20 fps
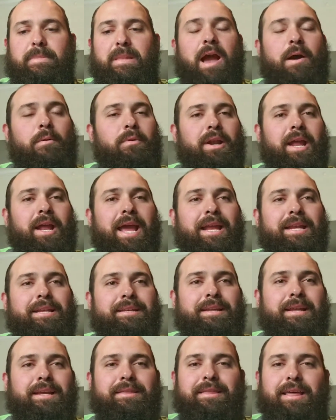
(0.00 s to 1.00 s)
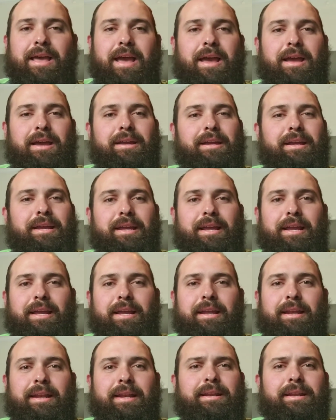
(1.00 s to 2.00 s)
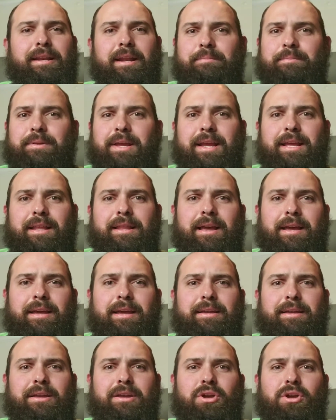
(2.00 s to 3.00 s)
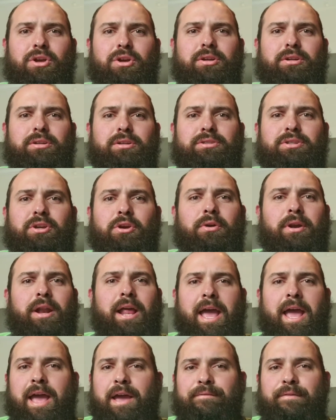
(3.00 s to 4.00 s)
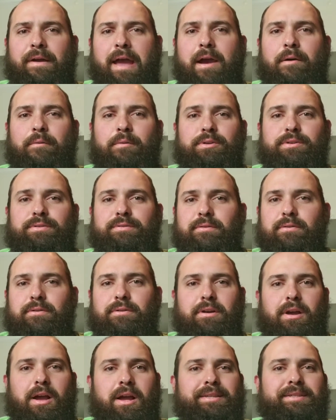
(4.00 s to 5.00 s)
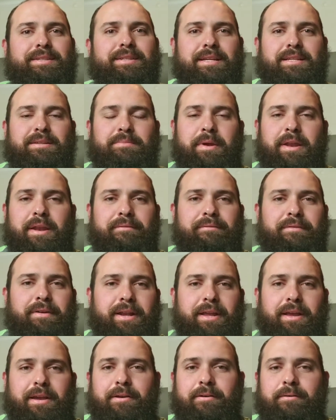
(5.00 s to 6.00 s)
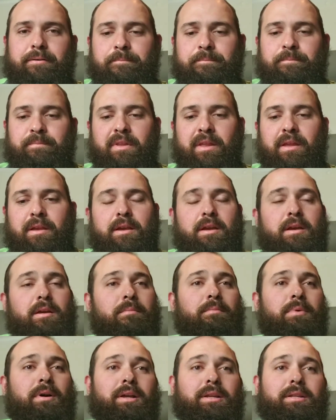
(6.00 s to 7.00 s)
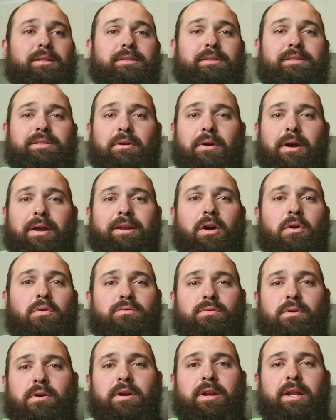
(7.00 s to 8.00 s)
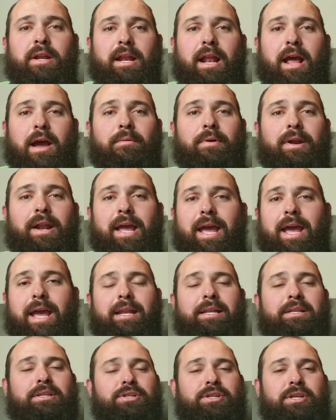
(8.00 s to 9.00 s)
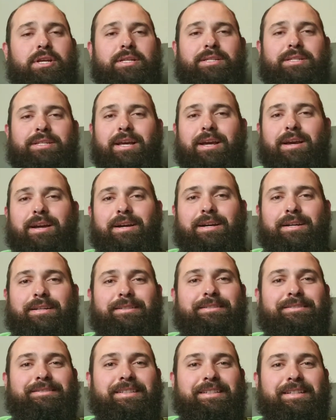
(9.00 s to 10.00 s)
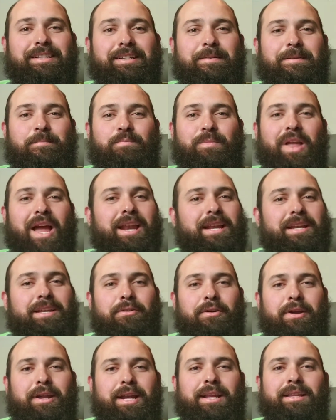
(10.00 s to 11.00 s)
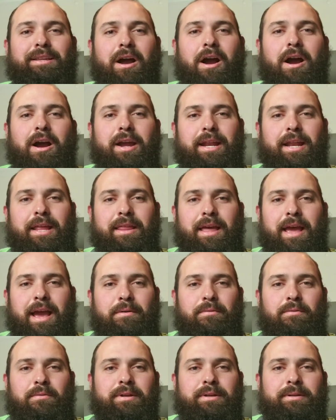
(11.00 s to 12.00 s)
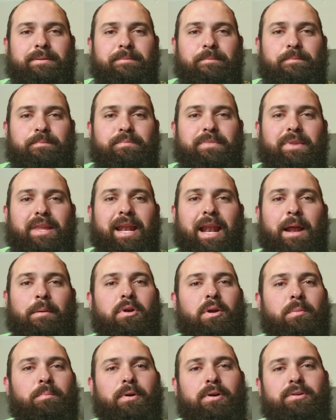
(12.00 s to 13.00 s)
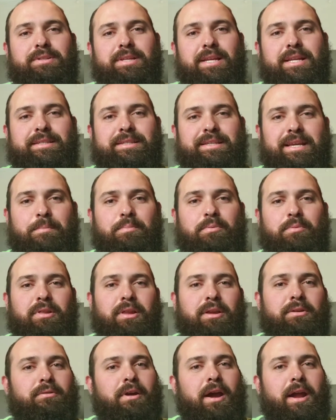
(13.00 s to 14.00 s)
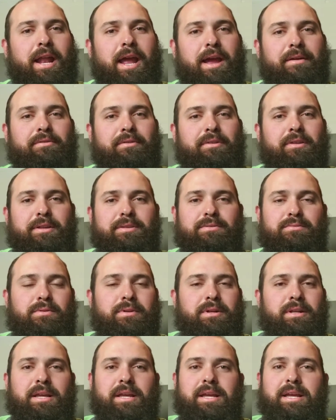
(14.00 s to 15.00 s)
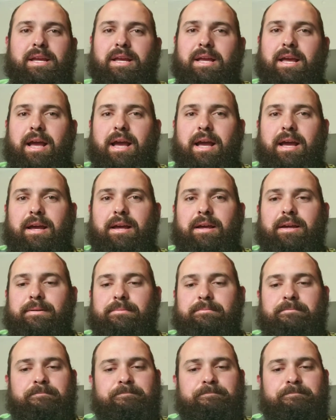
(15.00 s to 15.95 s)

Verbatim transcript: I went ahead and did that and ended up taking like two and a half hours for a six minute video. But so I don't ruin it, I went ahead and just, uh, I didn't do any talking in that one and I'm going to post it separately right after this one. Uh,